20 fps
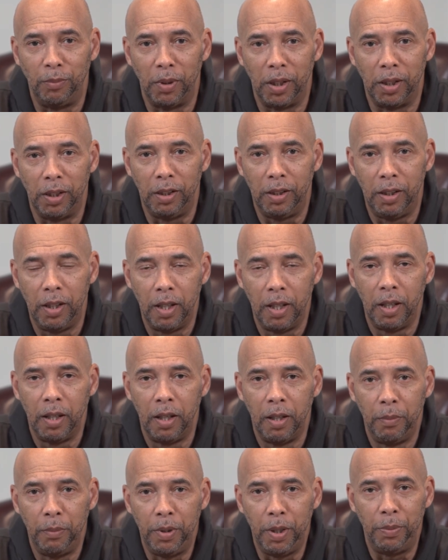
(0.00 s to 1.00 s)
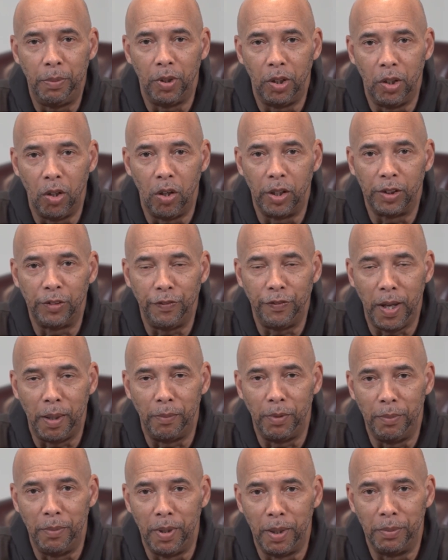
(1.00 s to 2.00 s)
Many people lost
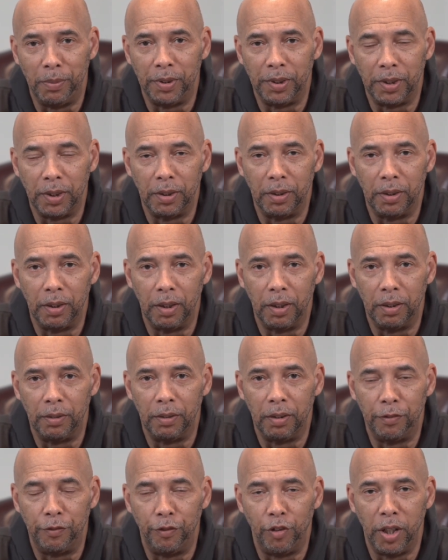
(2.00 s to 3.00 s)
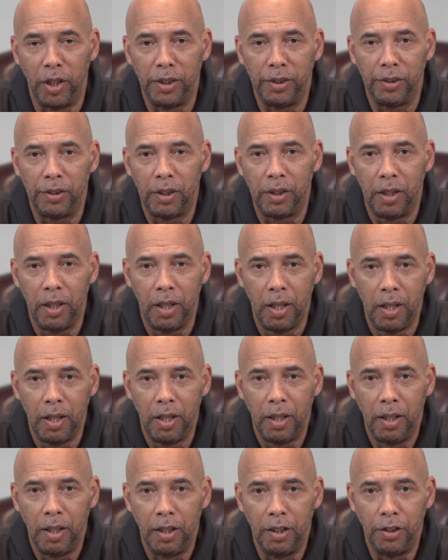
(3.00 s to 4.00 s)
family members and uh, friends,
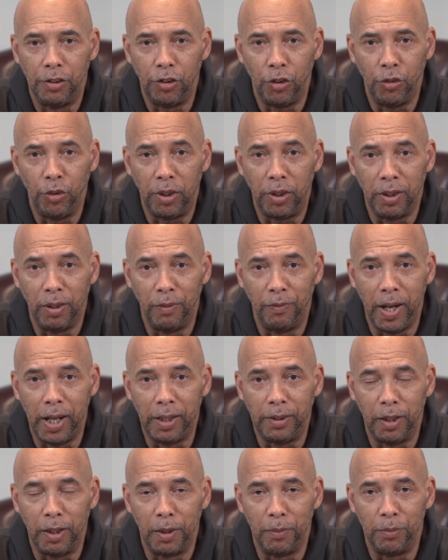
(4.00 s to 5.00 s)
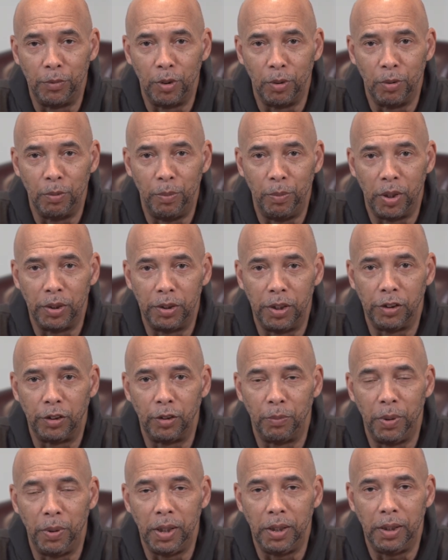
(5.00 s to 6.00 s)
and so you can invite them to
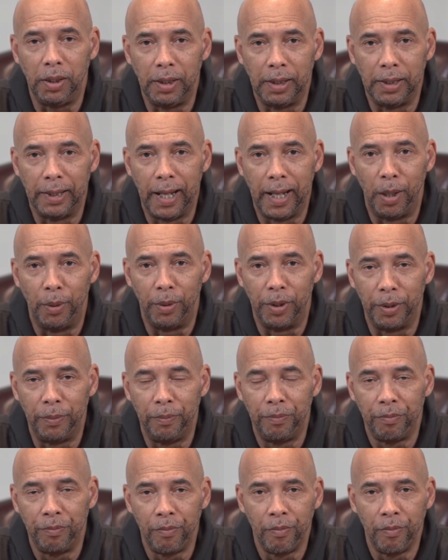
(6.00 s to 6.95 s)
participate in our